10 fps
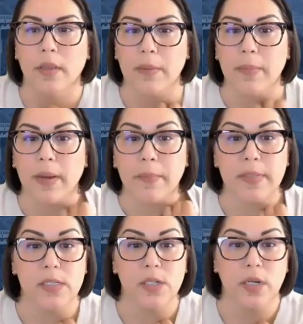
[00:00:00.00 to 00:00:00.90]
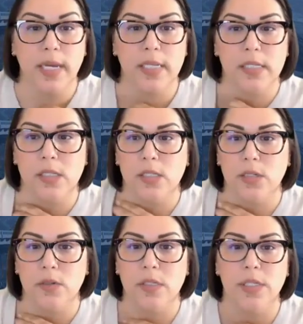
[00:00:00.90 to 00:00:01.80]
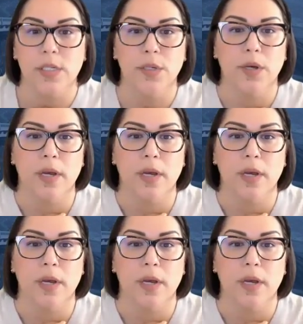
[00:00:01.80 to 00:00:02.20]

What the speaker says: BEAD map is not cast in stone until